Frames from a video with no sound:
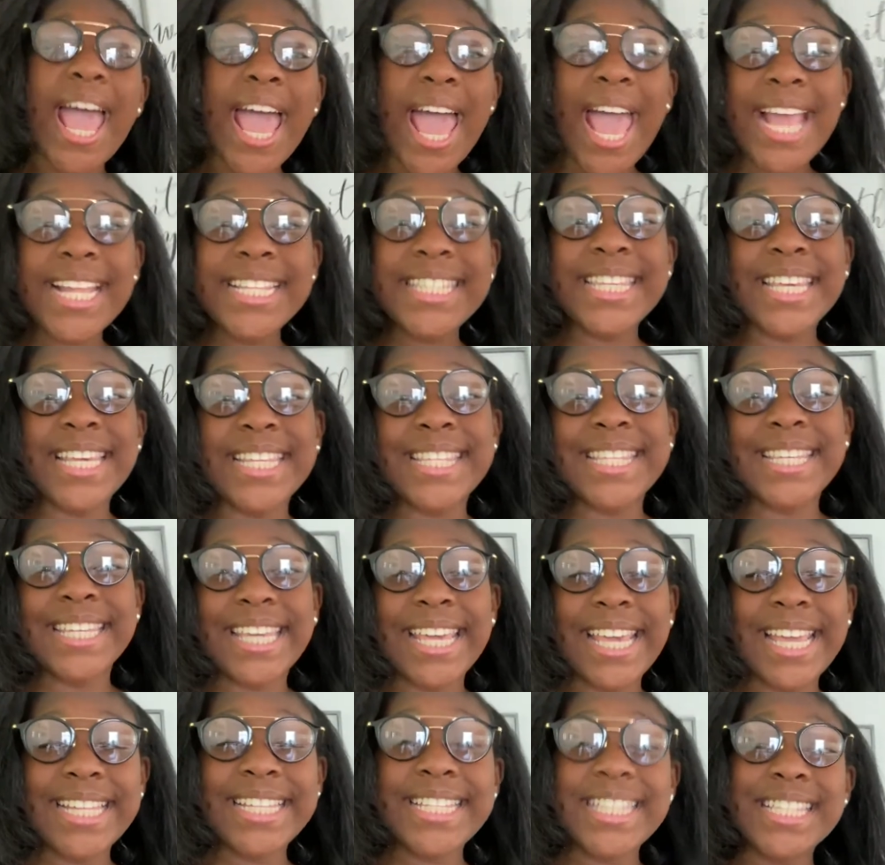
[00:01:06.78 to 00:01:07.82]
Hey, TSC
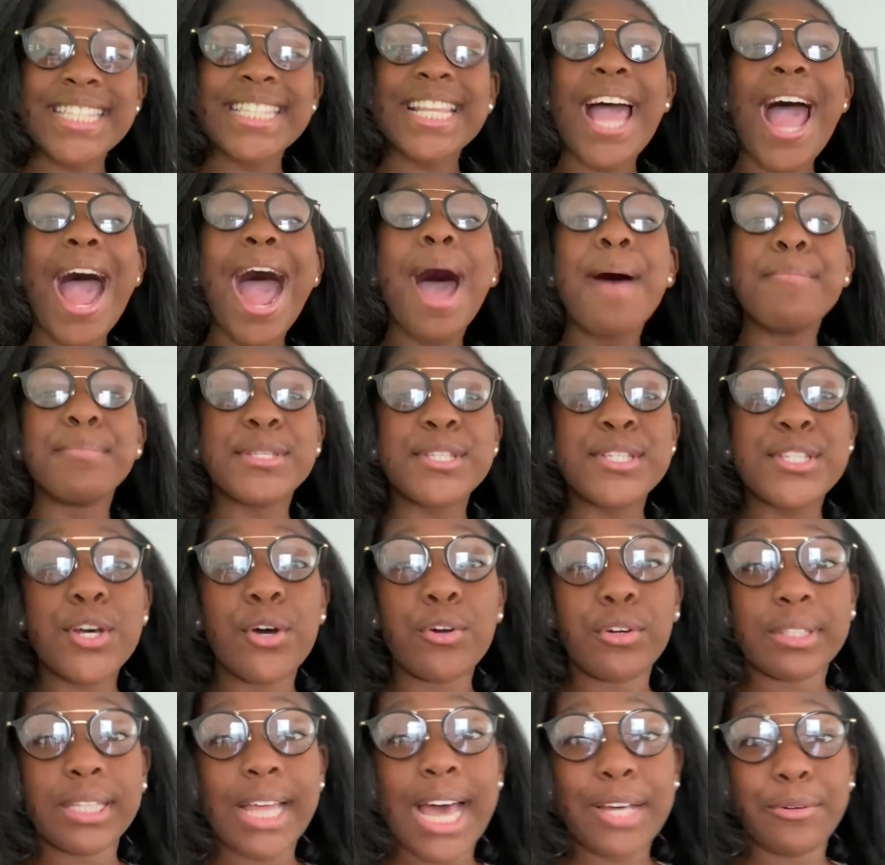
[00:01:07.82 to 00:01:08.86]
Kids. I'm
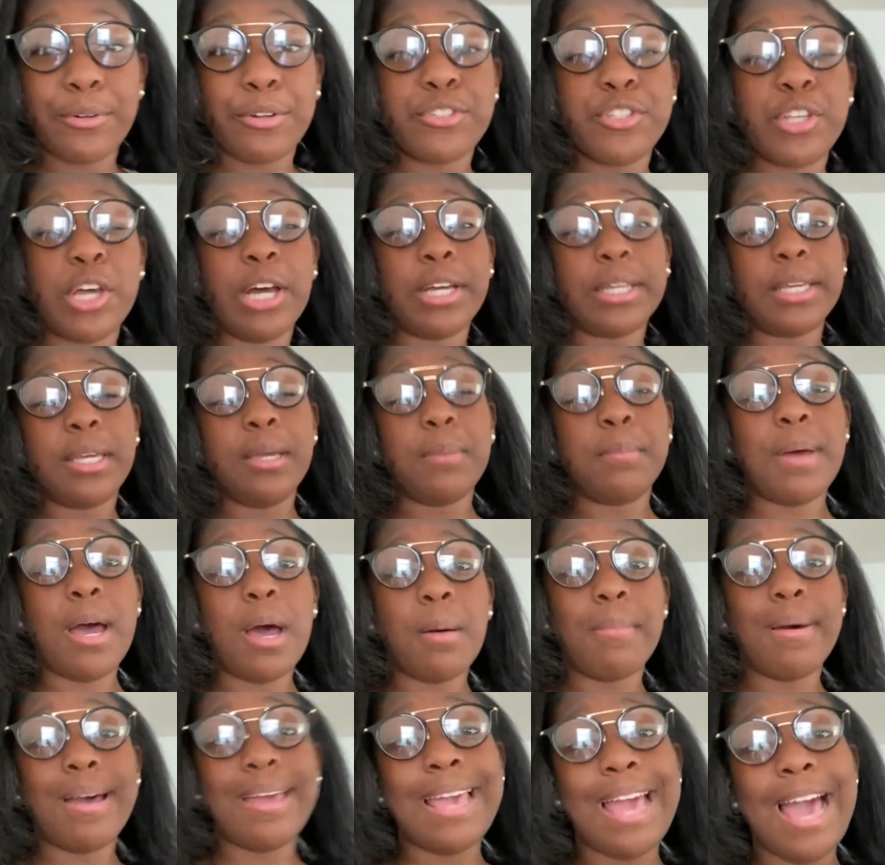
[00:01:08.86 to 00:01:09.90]
so glad we're talking
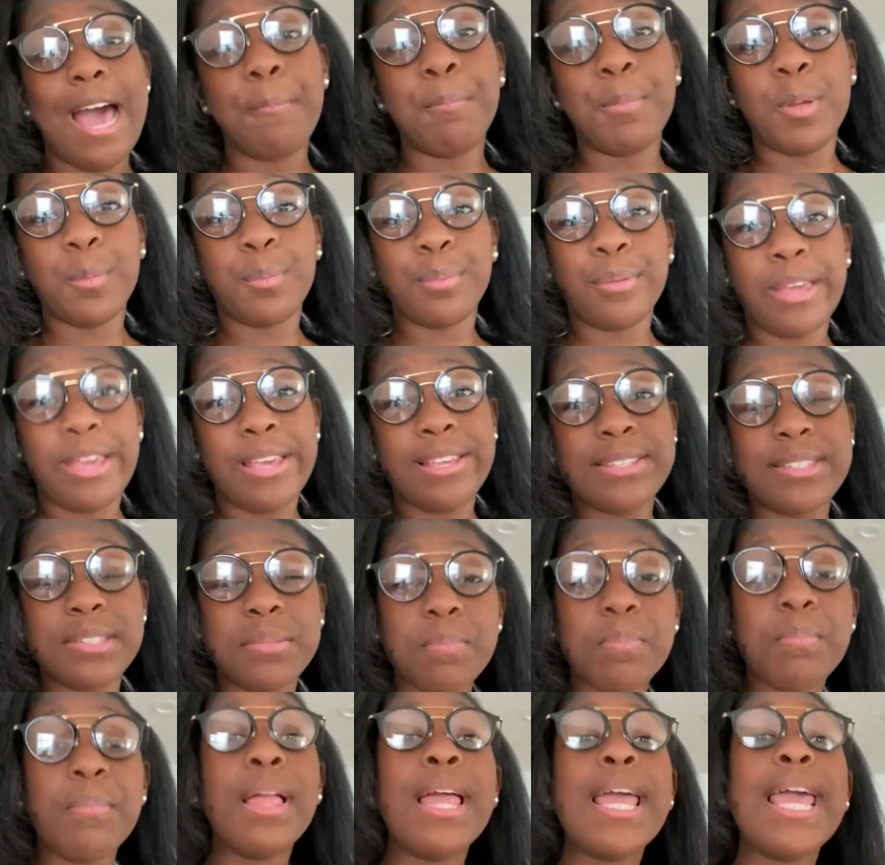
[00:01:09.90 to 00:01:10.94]
about my happy
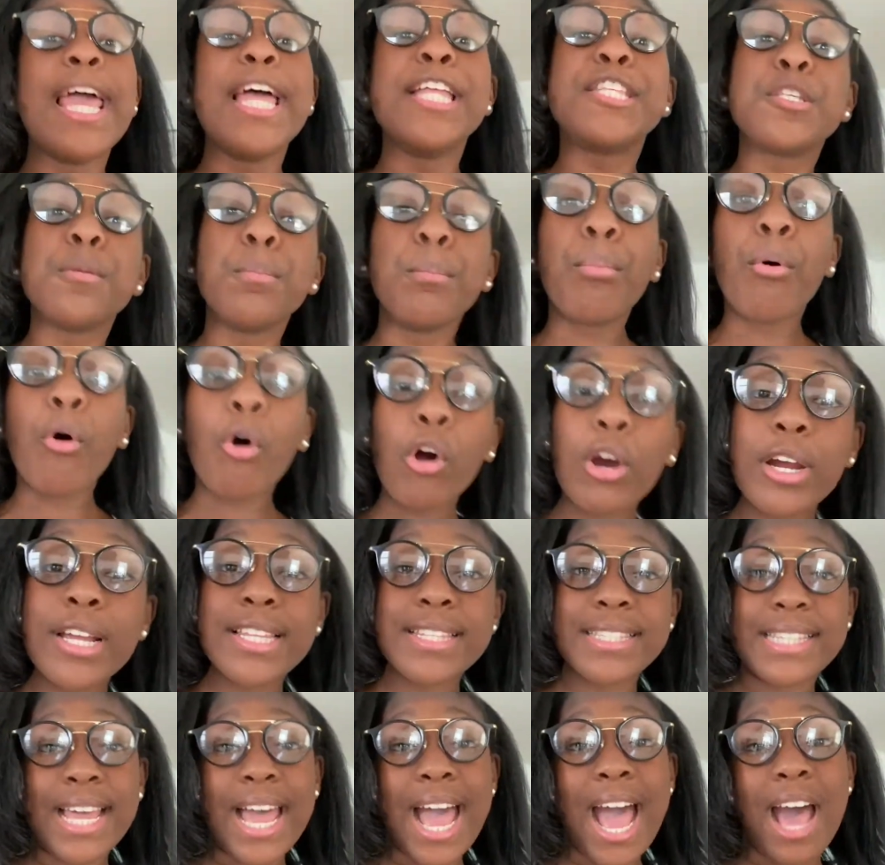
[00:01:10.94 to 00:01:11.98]
place. It's
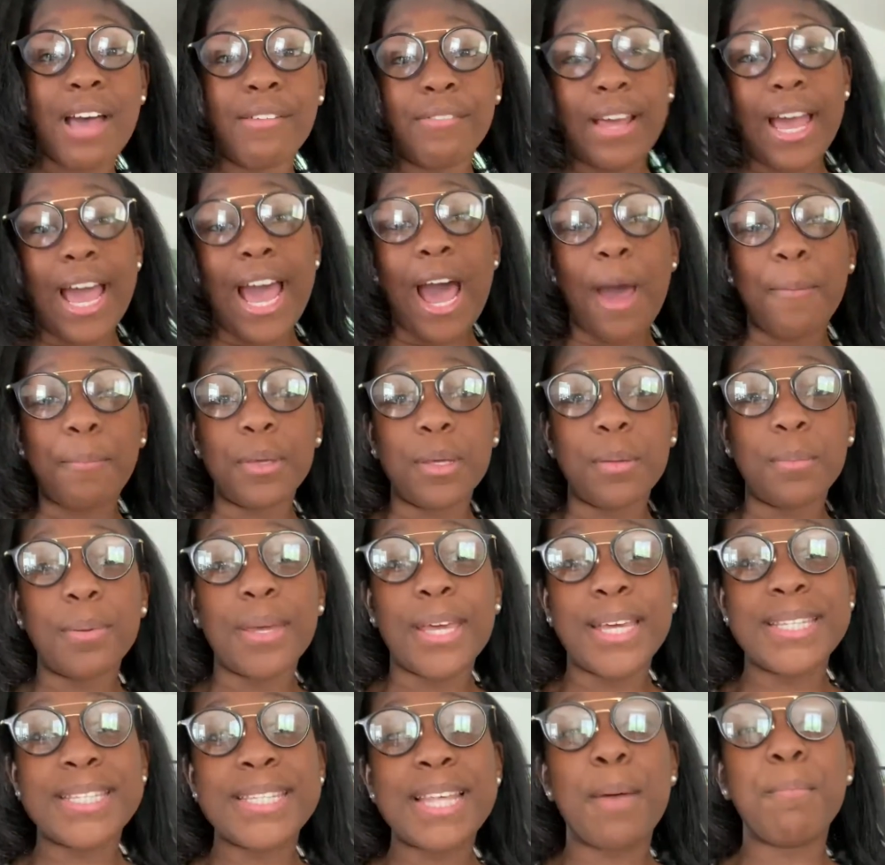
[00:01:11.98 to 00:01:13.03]
important to have a happy
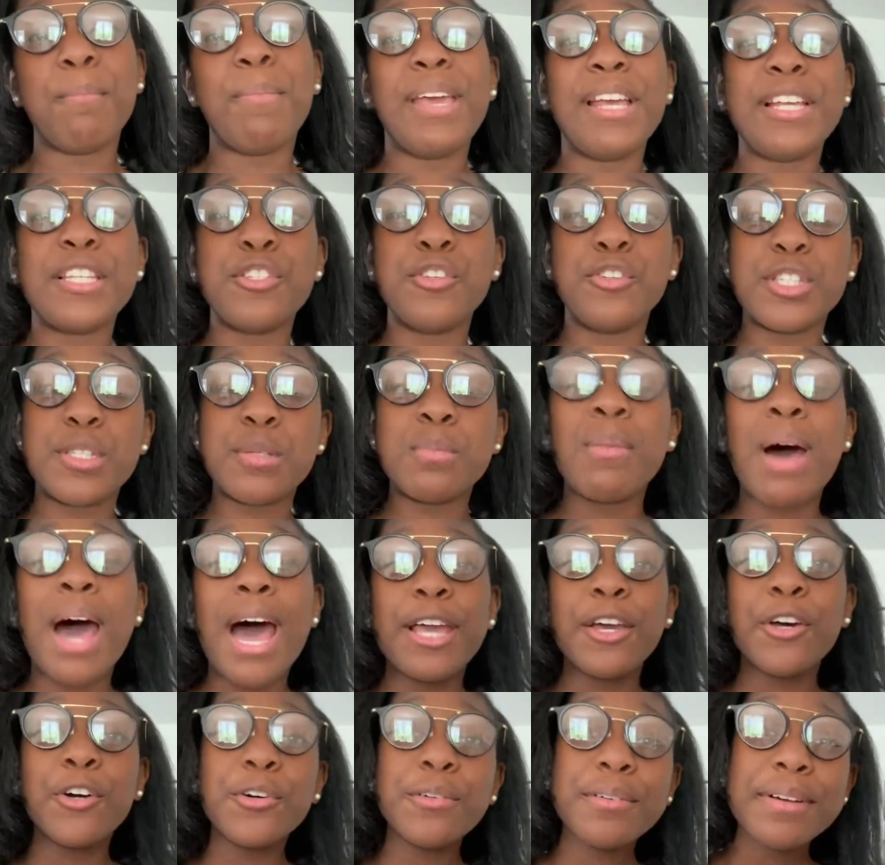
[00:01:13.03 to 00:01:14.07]
place that makes you
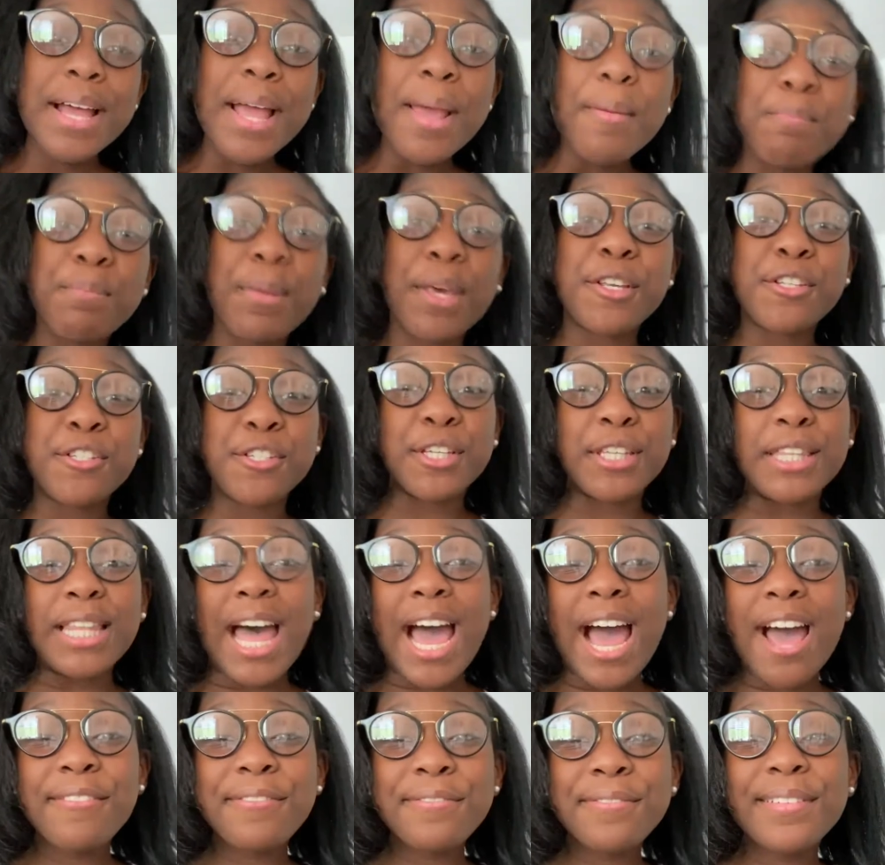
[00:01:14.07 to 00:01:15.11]
smile, makes you
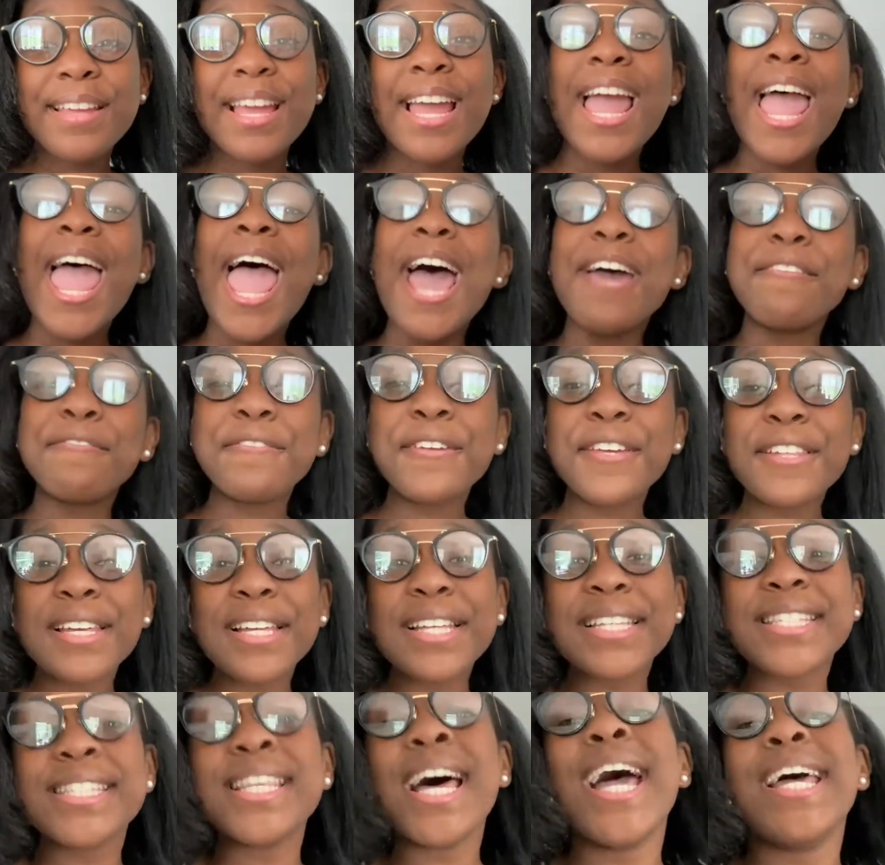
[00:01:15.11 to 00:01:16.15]
laugh, and feel
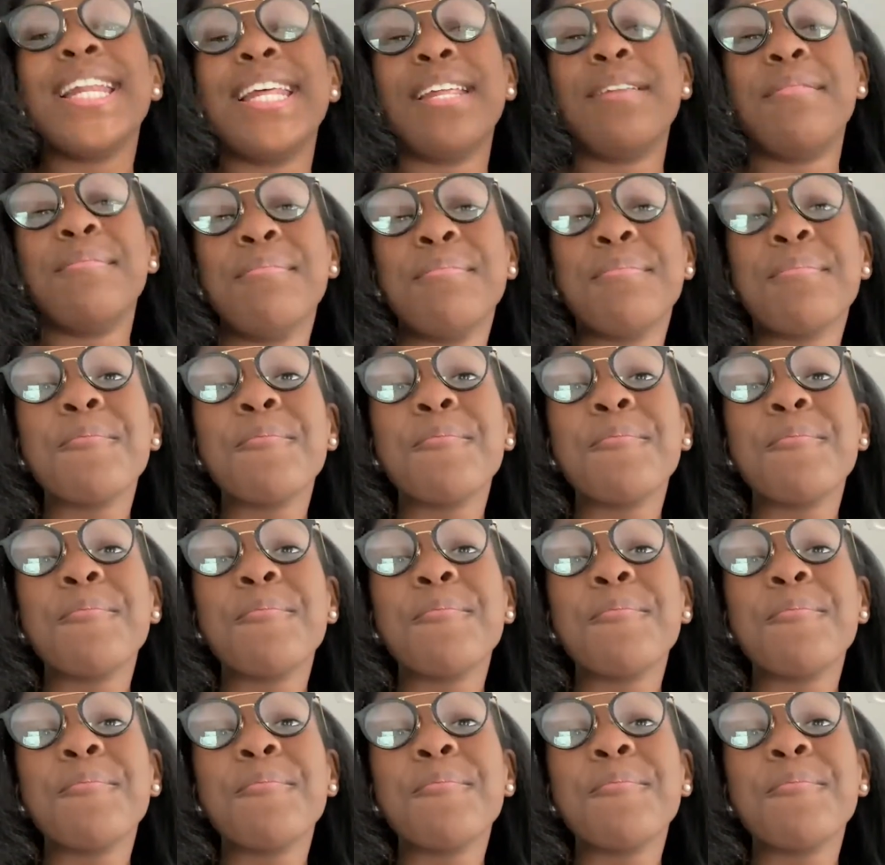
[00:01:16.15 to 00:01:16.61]
excited.